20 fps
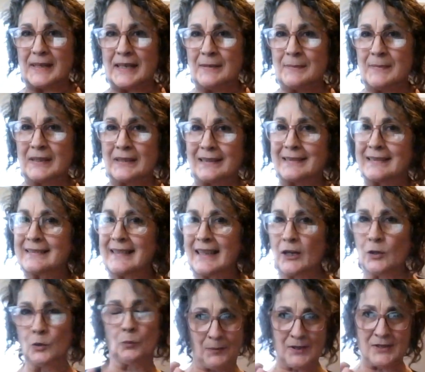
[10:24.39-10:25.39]
mean? Because it's like,
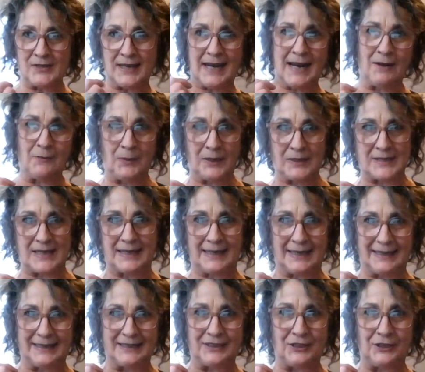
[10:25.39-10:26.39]
"Oh, where's it at? Where's it
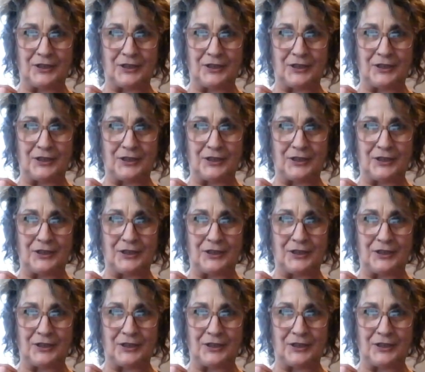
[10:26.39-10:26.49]
at?" You